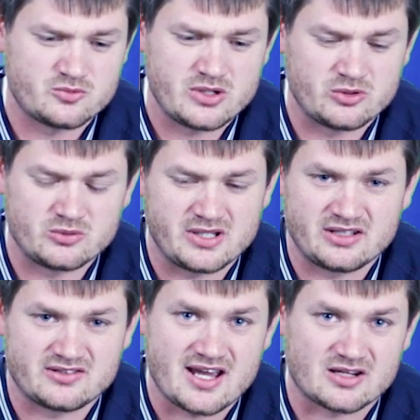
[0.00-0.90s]
we wouldn't
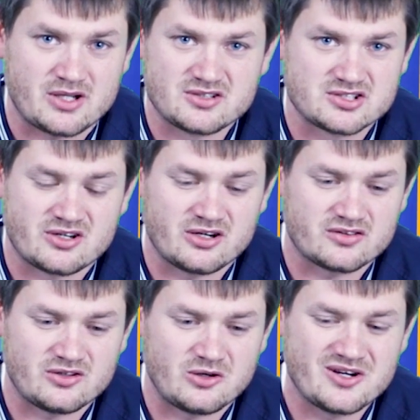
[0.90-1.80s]
be attacked by a
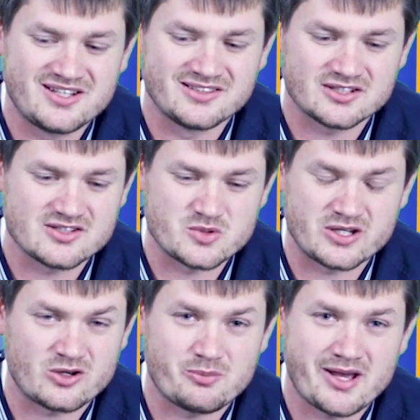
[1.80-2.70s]
shark though, because we
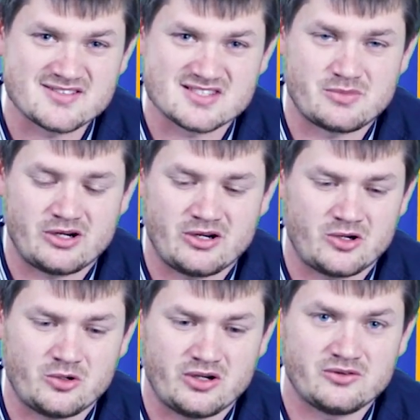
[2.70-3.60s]
didn't go past the
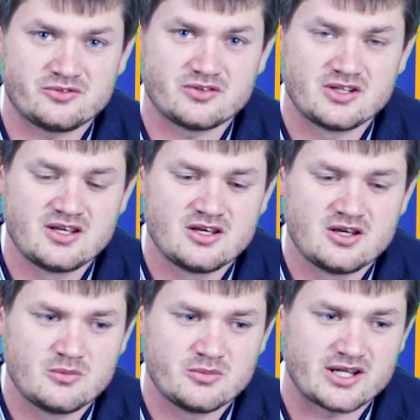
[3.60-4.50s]
barrier reef.
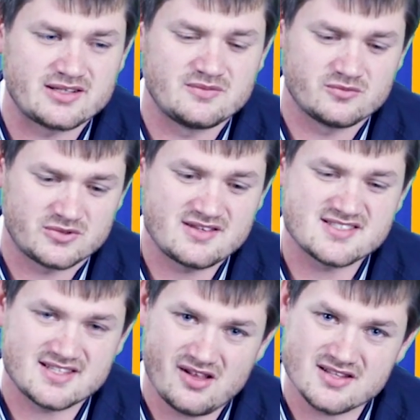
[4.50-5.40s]
But I did
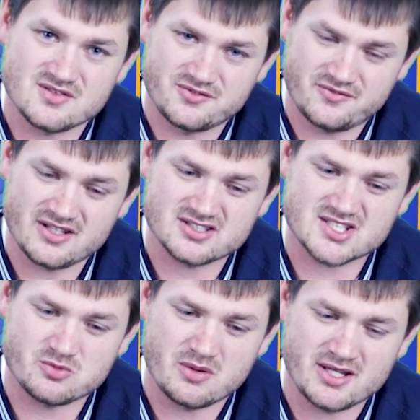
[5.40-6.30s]
see lots of
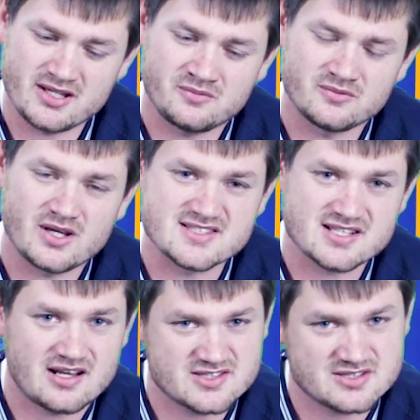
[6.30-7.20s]
fish swimming. I
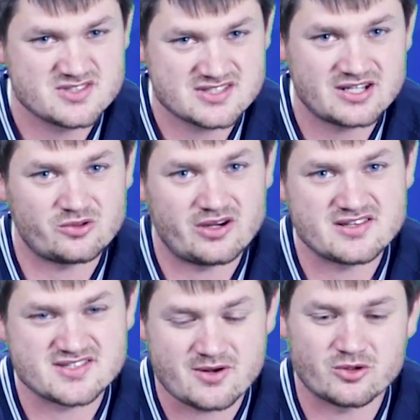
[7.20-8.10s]
saw some
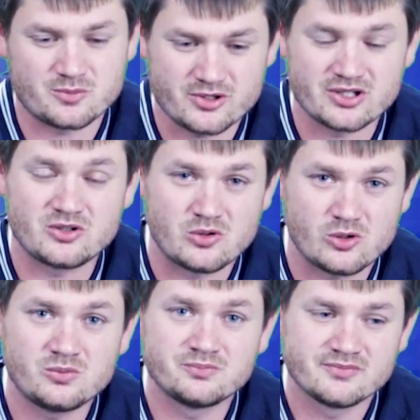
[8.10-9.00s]
stingrays that were pretty
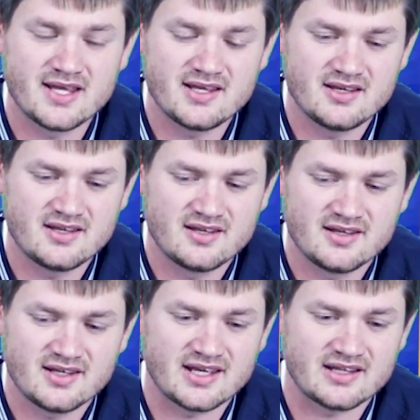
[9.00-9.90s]
cool.
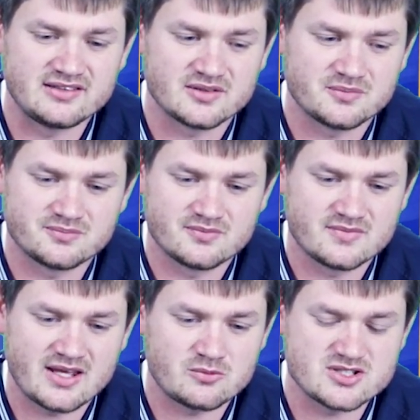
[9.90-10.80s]
And
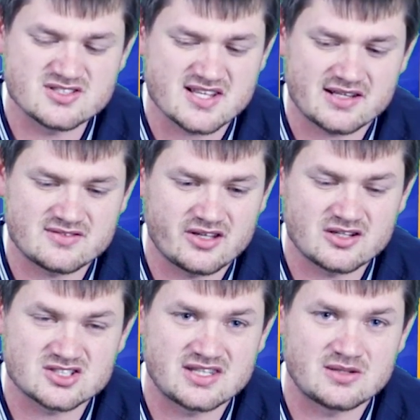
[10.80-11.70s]
then we just had
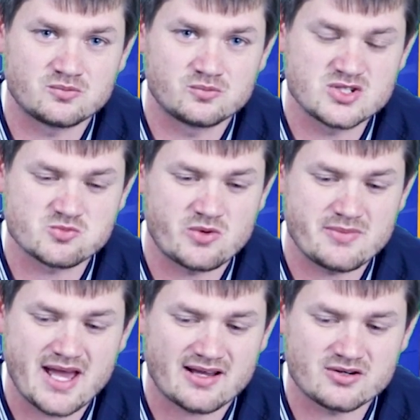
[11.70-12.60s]
lunch, and then we just
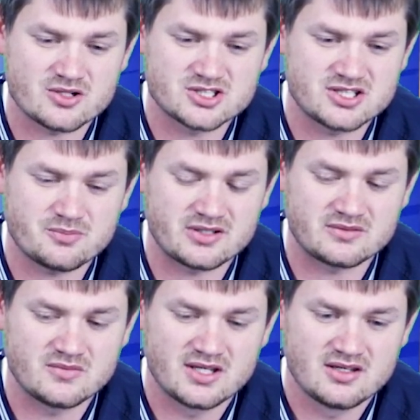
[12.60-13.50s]
went back on our ship
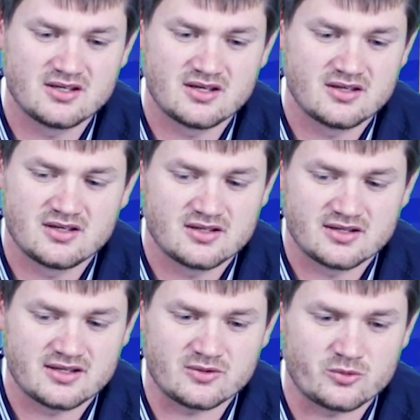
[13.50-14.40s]
and
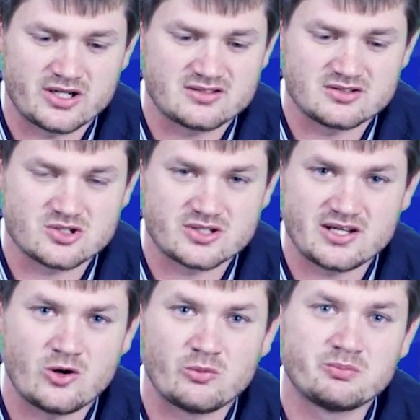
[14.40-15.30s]
get ready to journey
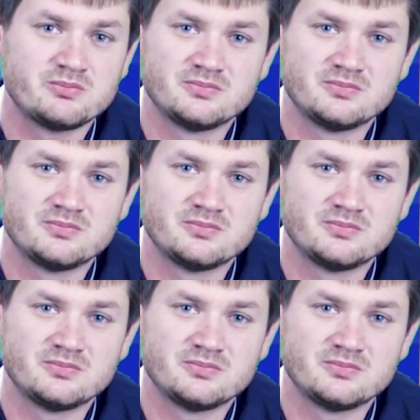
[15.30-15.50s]
home.